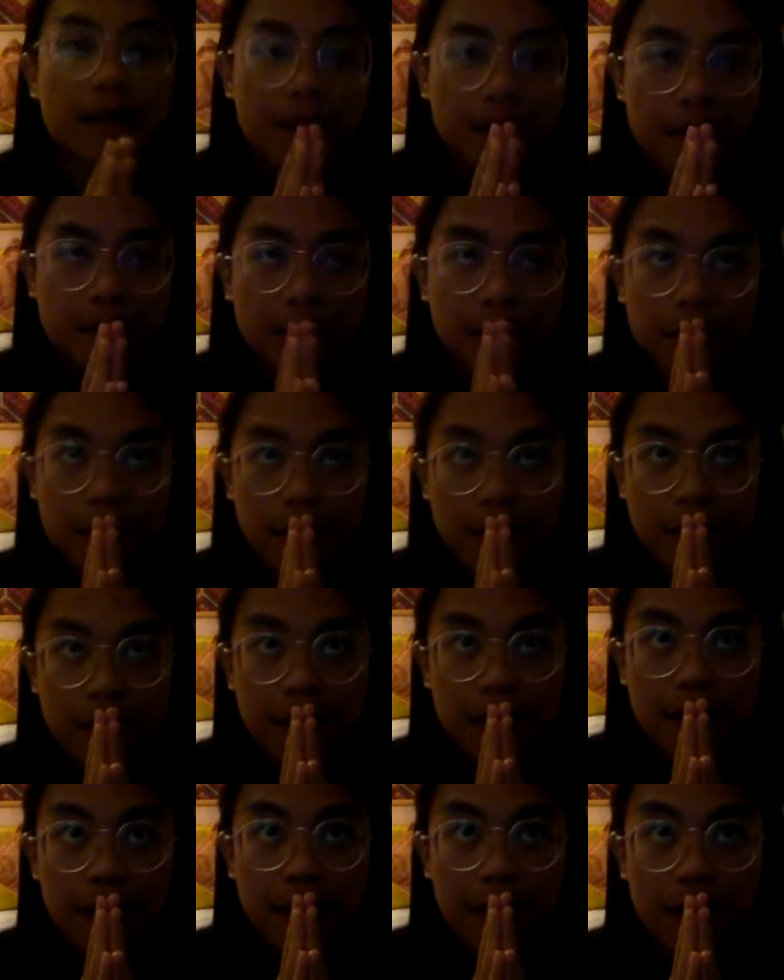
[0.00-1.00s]
to
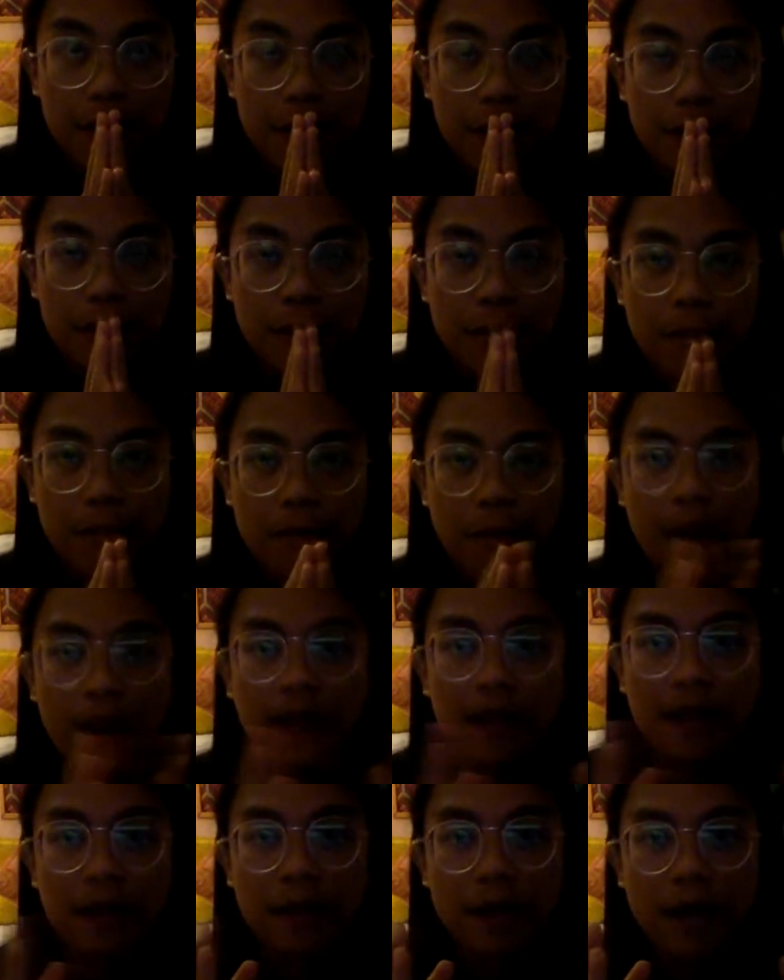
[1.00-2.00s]
start to
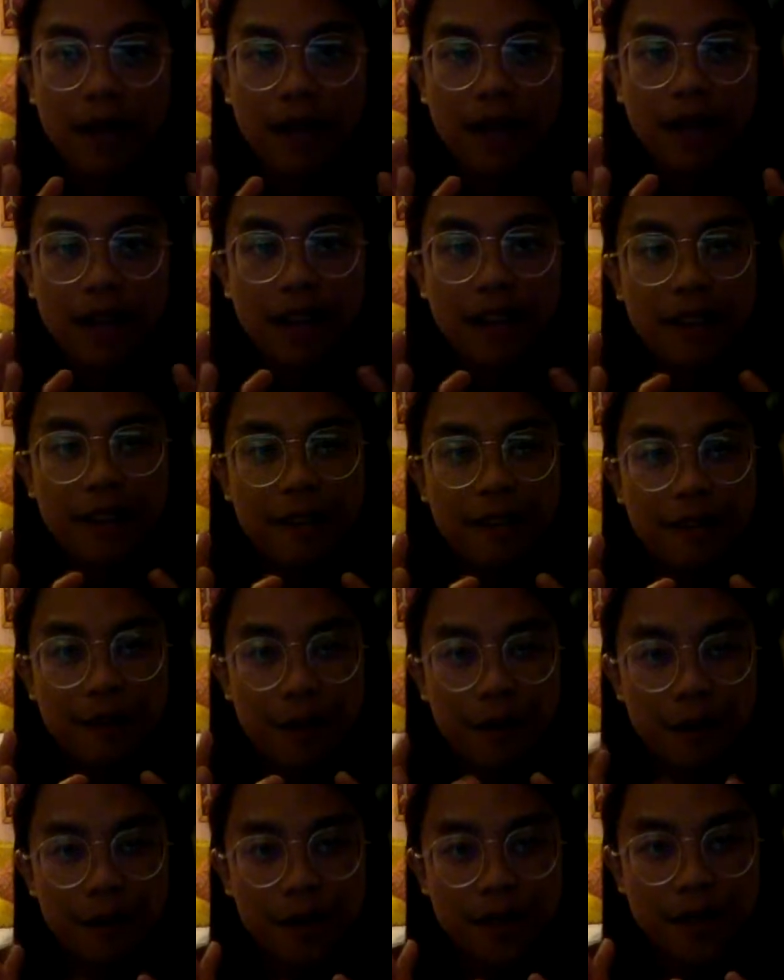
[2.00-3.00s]
melt away that
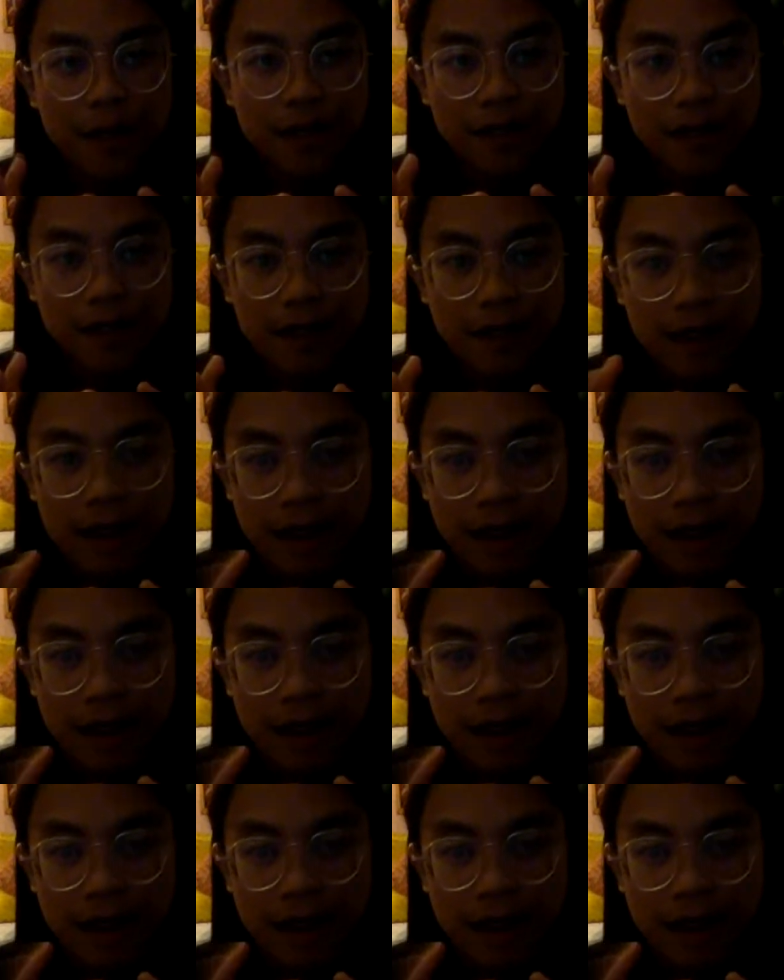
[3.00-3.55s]
frozen